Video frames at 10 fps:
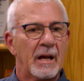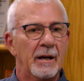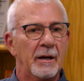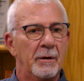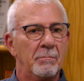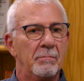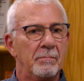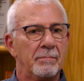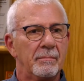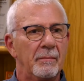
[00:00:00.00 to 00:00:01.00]
um,
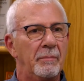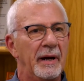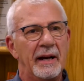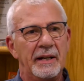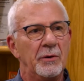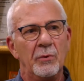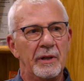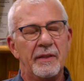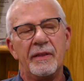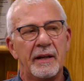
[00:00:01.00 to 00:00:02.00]
but I didn't
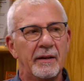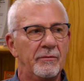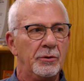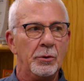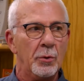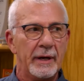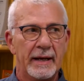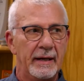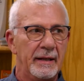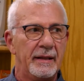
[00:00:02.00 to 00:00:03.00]
really think of doing
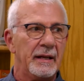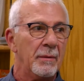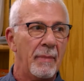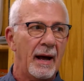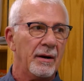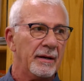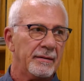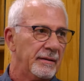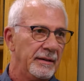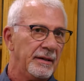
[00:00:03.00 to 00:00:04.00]
anything about
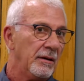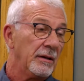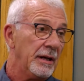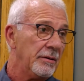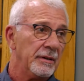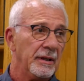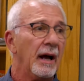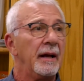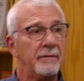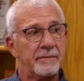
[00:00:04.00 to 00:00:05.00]
it until later in
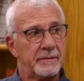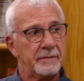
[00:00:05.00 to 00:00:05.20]
life.